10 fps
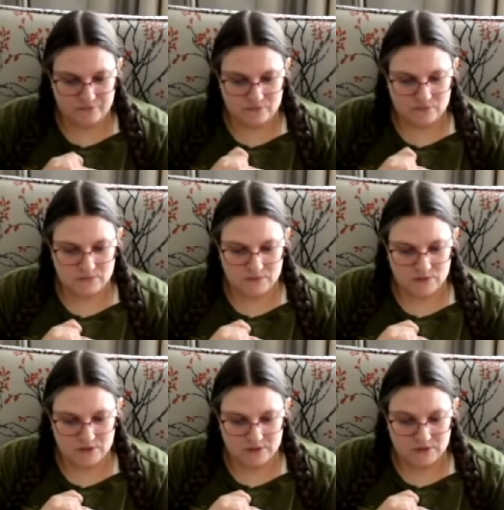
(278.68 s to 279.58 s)

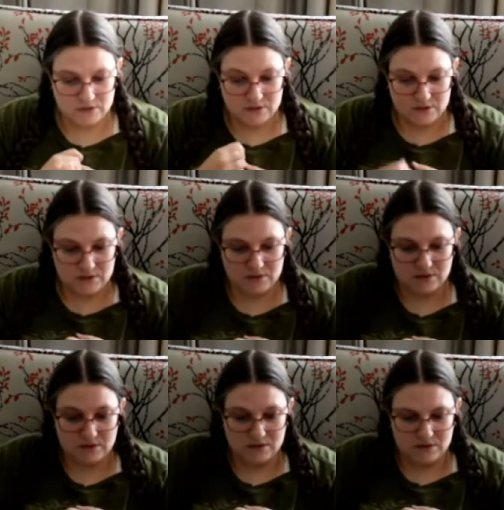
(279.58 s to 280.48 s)

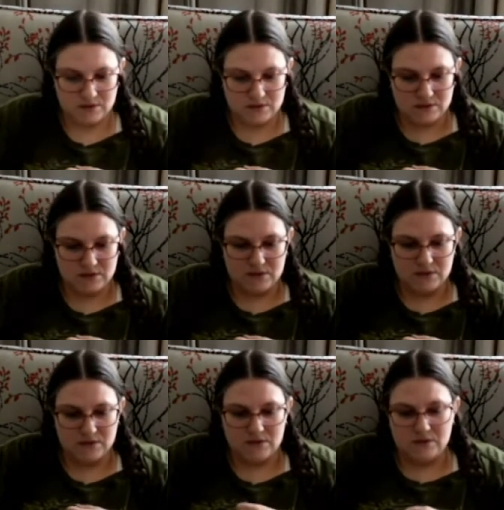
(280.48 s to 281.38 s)
[no speech]